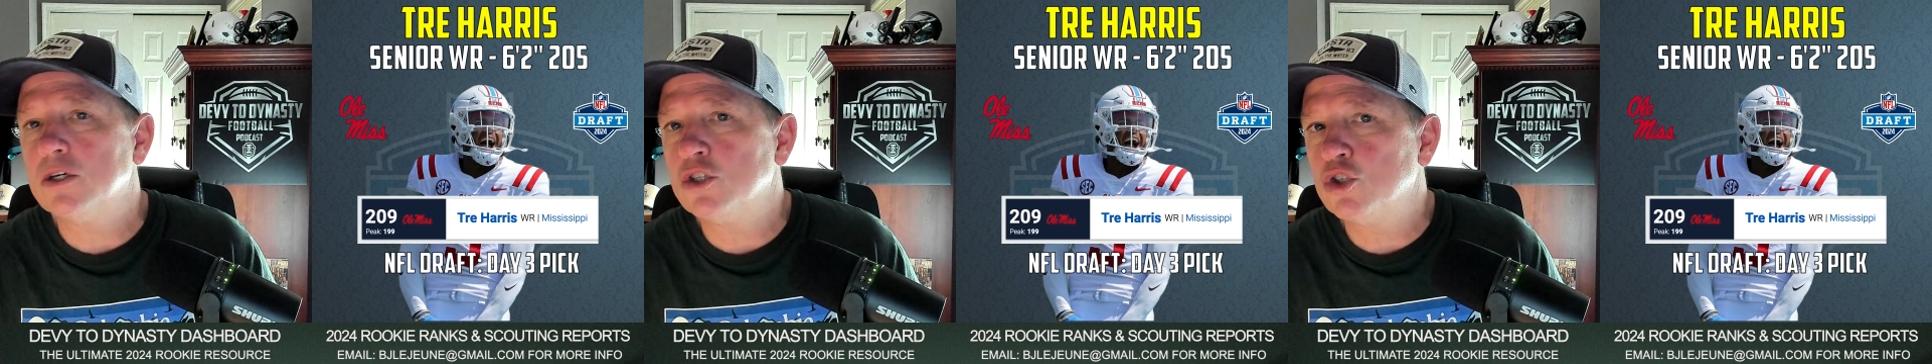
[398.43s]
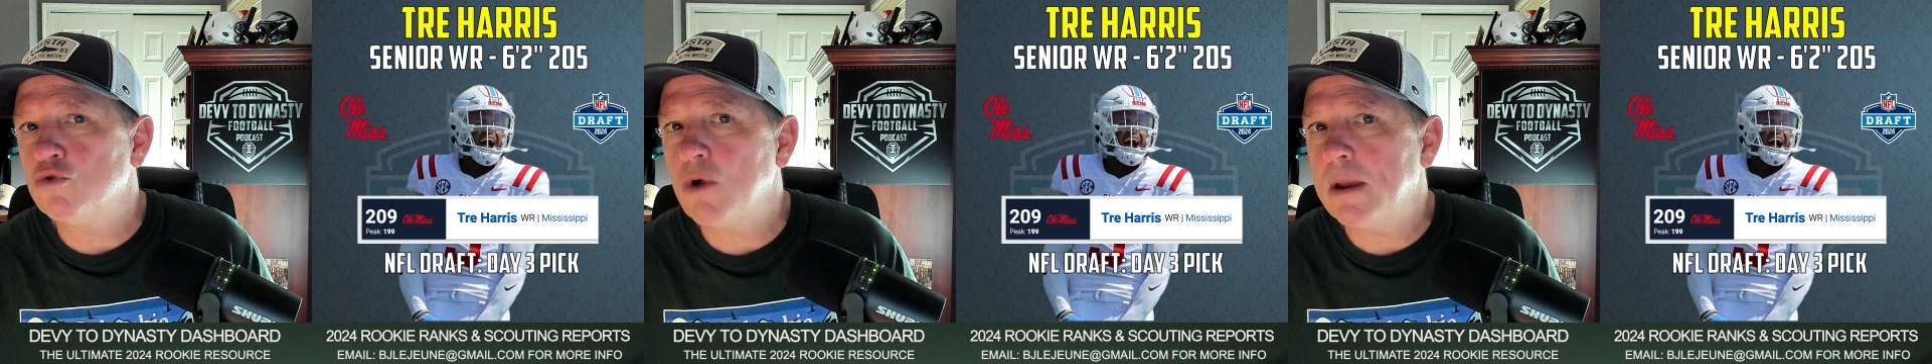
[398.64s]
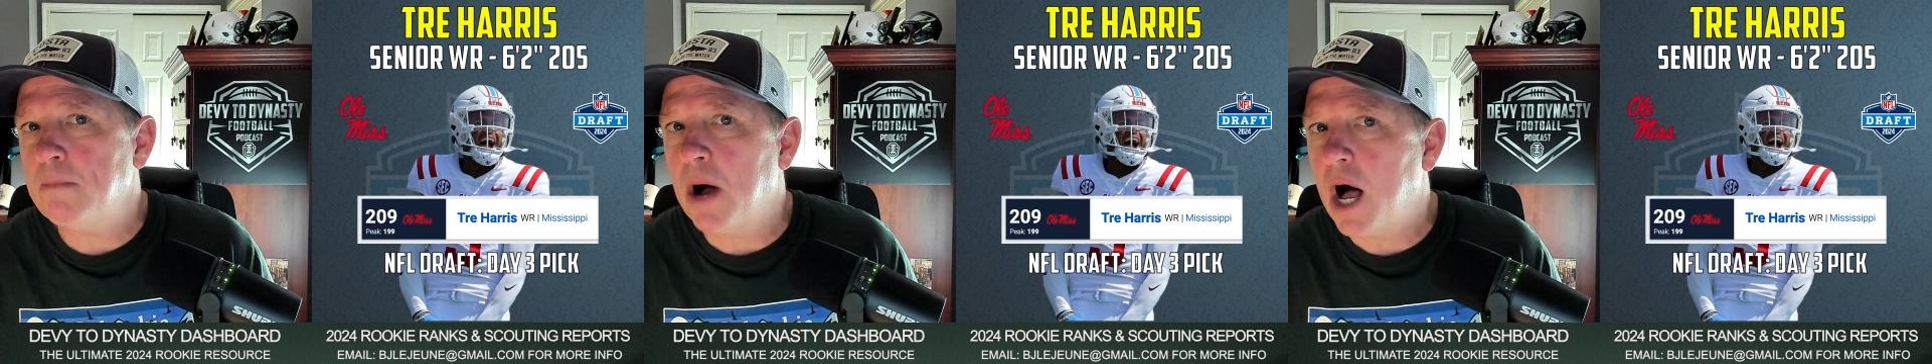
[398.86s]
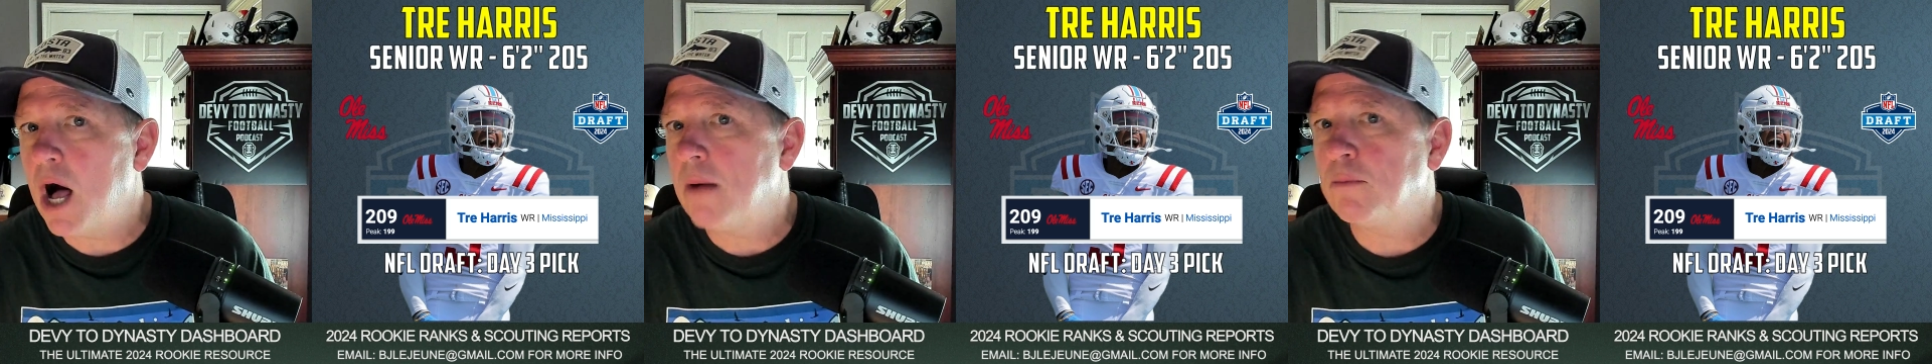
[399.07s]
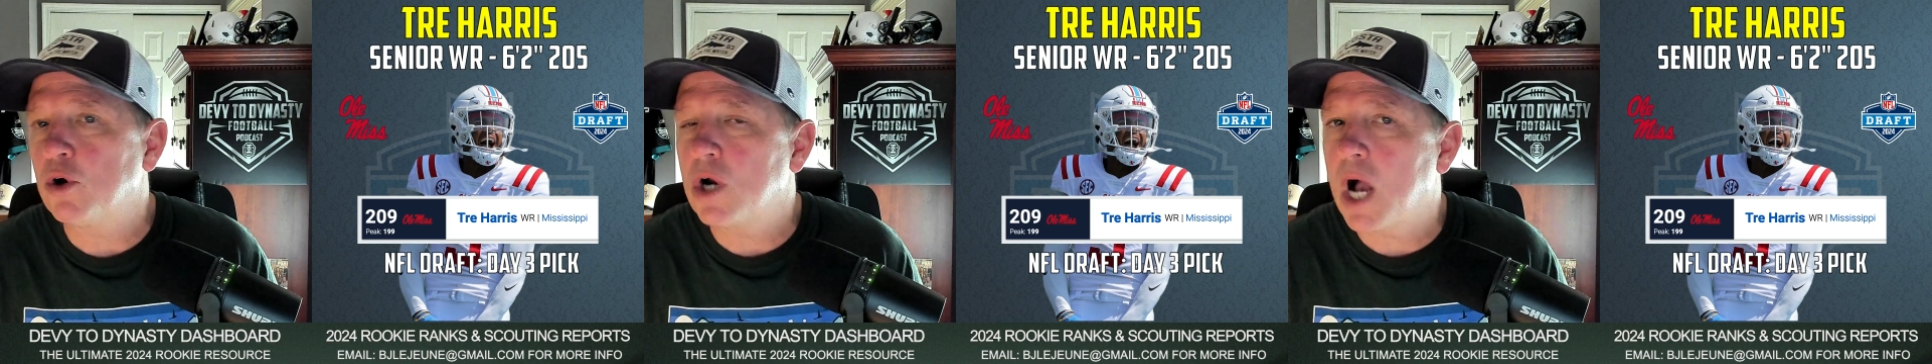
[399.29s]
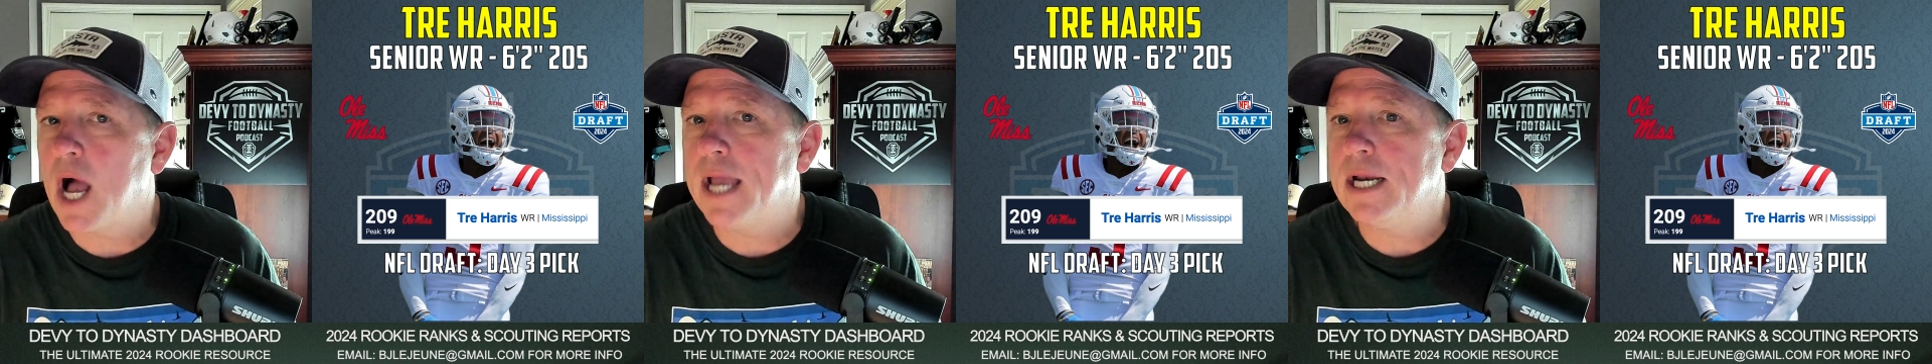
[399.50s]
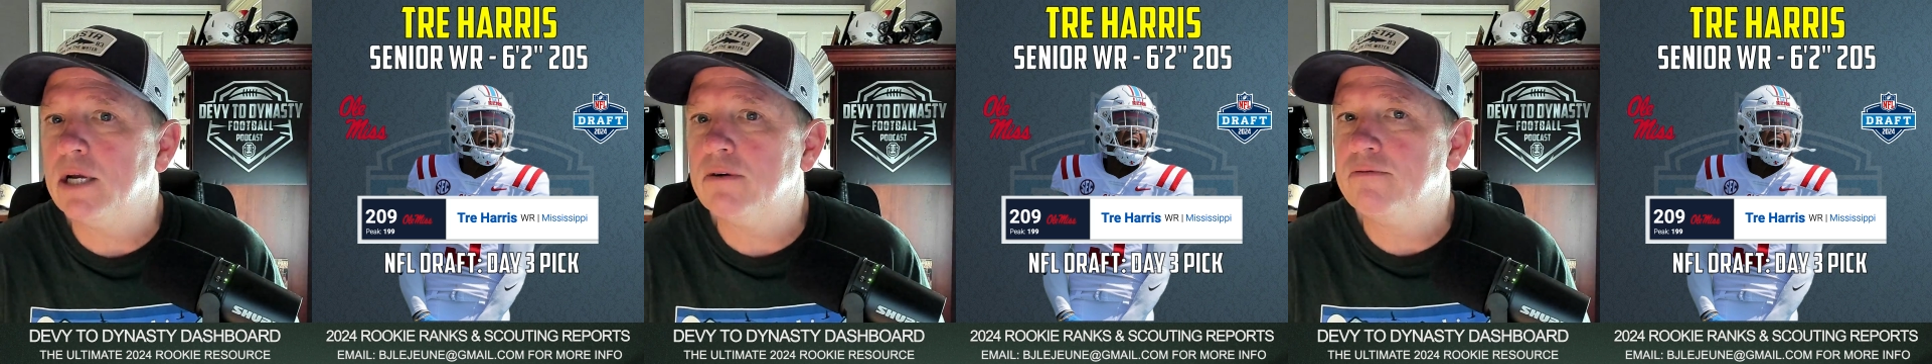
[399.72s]
a Trey Palmer
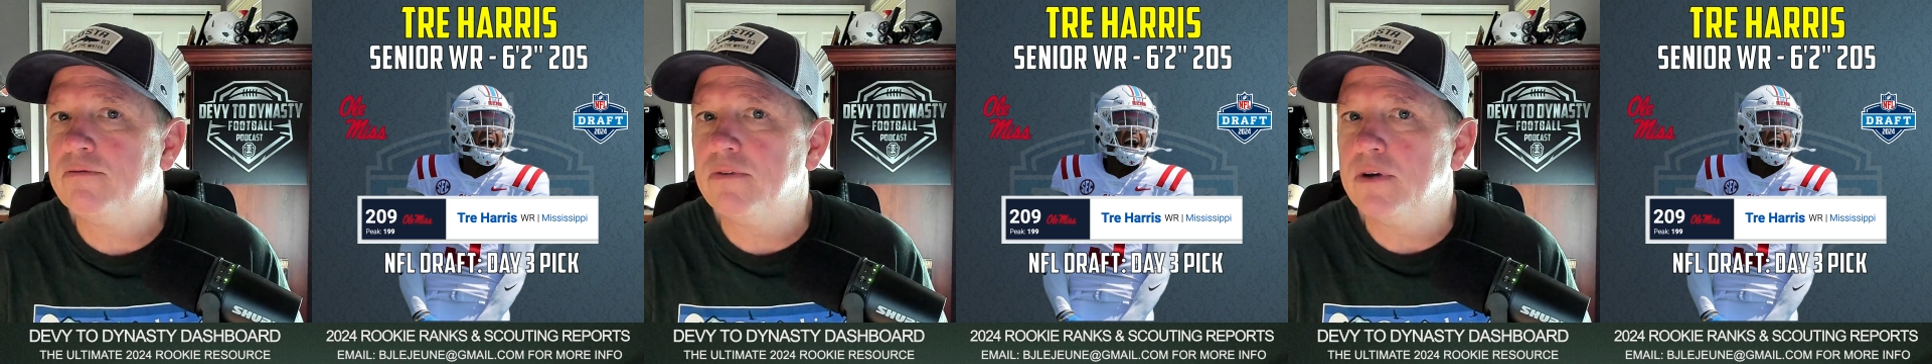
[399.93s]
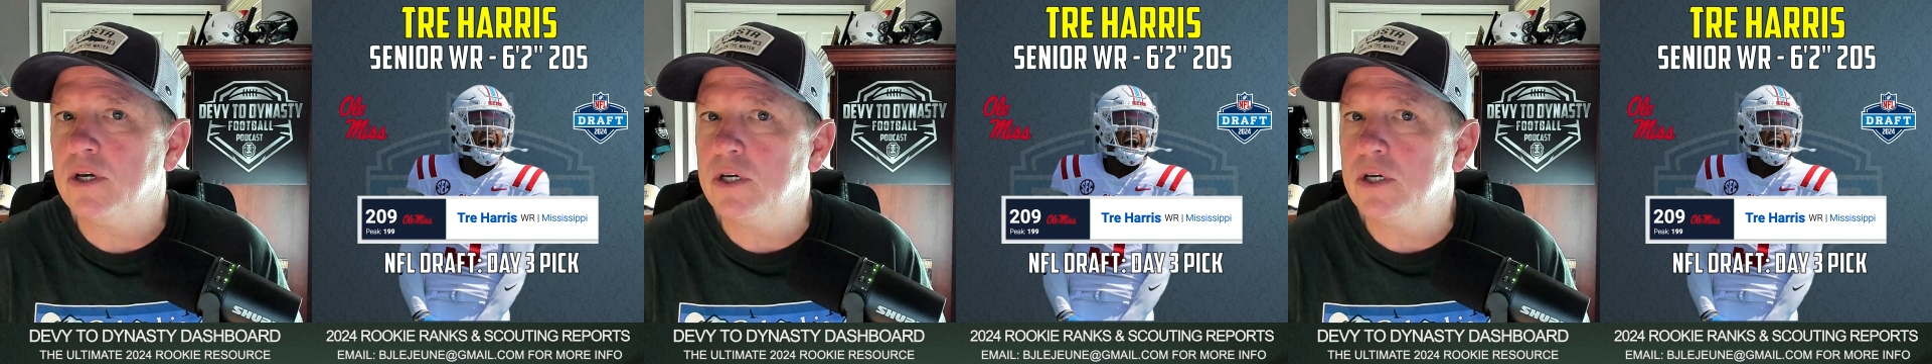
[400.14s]
kind of uh,